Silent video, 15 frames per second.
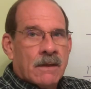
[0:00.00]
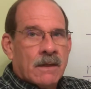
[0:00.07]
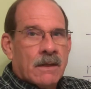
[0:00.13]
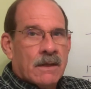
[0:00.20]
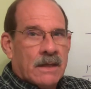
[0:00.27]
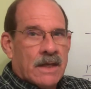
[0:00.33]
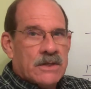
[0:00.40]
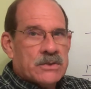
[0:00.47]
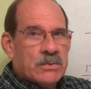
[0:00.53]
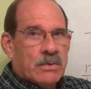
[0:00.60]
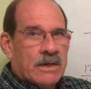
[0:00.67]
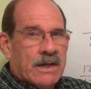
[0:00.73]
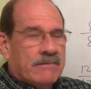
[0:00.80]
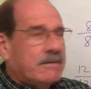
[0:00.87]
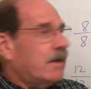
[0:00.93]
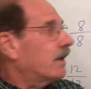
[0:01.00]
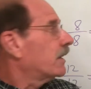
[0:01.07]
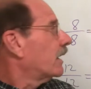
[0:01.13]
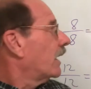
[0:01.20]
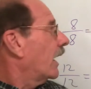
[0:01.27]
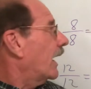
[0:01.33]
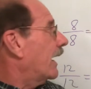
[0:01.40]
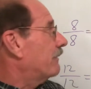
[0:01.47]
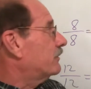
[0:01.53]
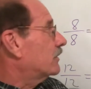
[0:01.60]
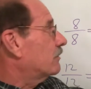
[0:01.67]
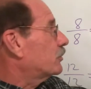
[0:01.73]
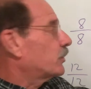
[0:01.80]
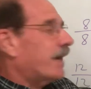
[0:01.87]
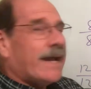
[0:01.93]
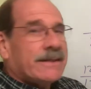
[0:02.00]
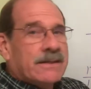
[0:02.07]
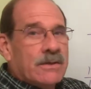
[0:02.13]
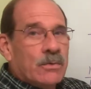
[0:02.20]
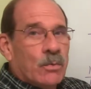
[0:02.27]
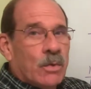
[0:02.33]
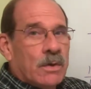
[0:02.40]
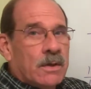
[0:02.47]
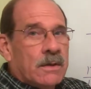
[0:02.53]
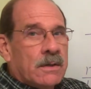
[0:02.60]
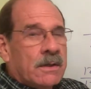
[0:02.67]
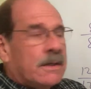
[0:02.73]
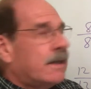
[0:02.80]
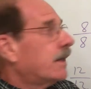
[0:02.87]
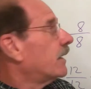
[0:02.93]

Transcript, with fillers: Catch what I've done. I've subtracted one